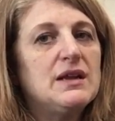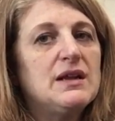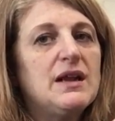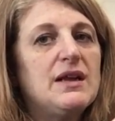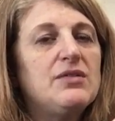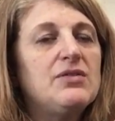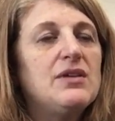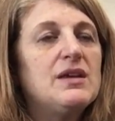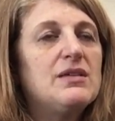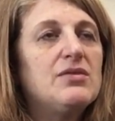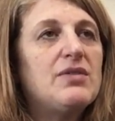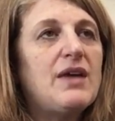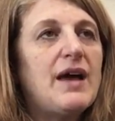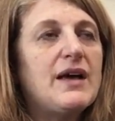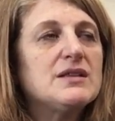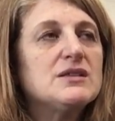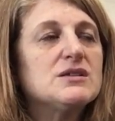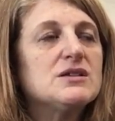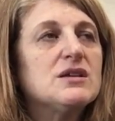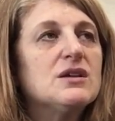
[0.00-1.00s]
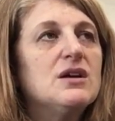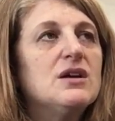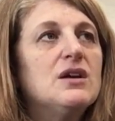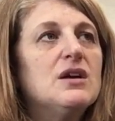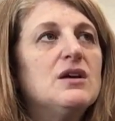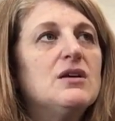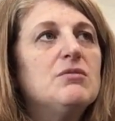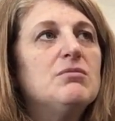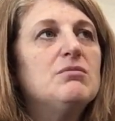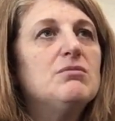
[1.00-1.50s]
And I think that's
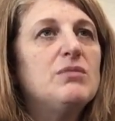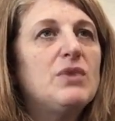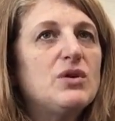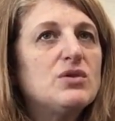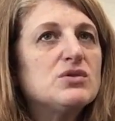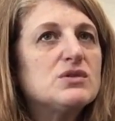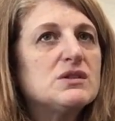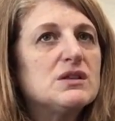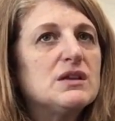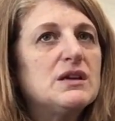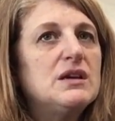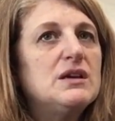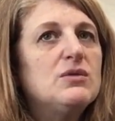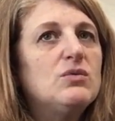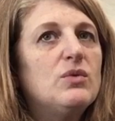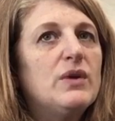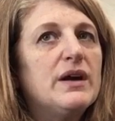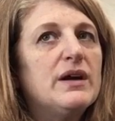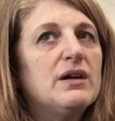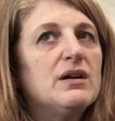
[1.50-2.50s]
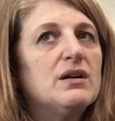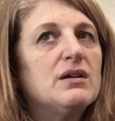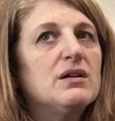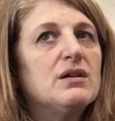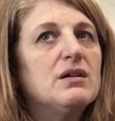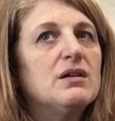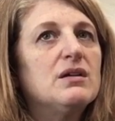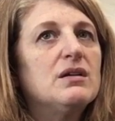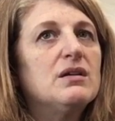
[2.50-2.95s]
mostly where